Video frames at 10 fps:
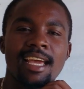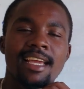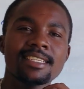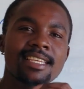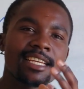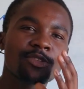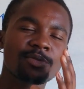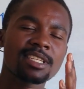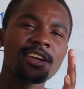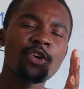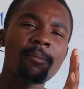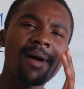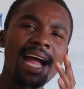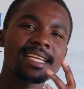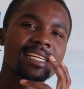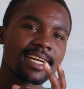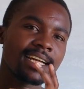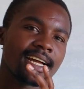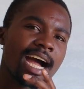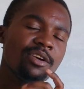He says to say, no matter
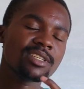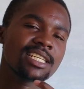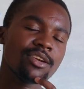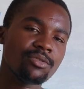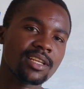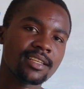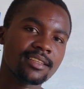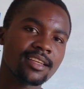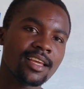how genuine